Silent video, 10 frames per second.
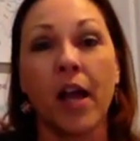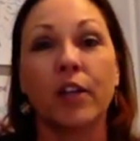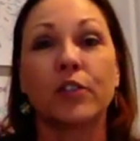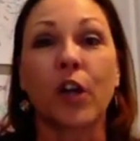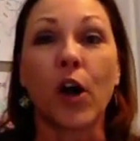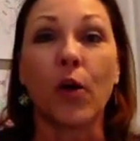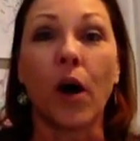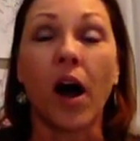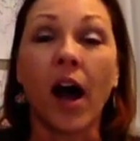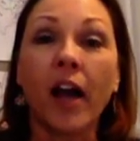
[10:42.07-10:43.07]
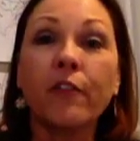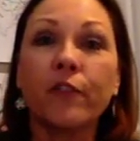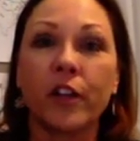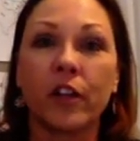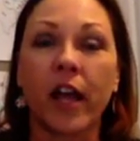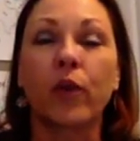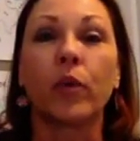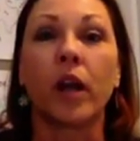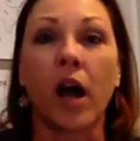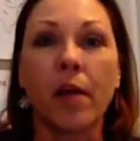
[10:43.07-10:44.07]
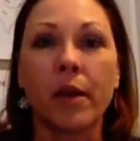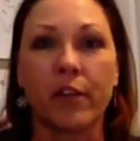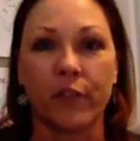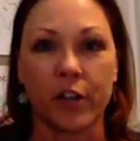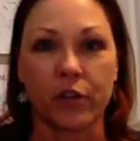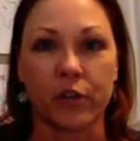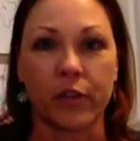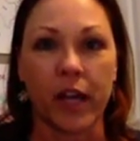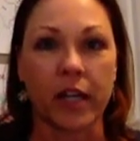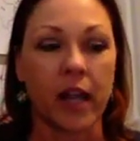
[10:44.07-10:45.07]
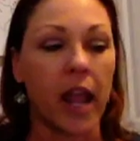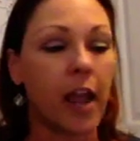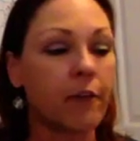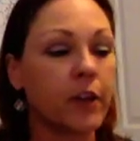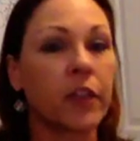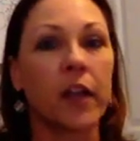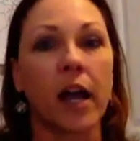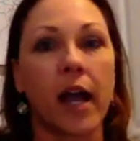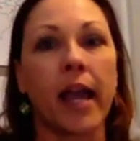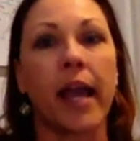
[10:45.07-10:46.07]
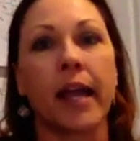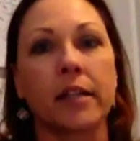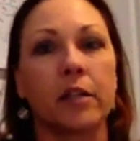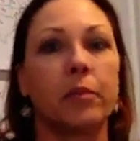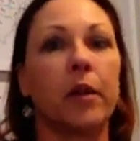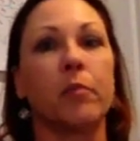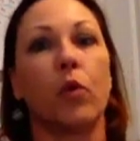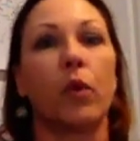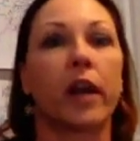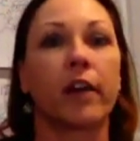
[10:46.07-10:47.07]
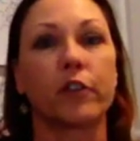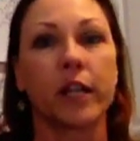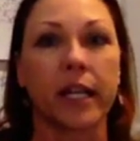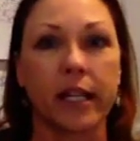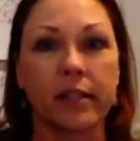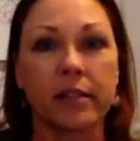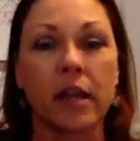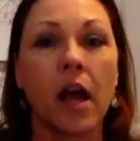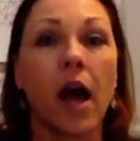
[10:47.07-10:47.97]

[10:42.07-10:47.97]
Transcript: So I feel like when I'm at a vendor event, everything I hand to people, whatever it is,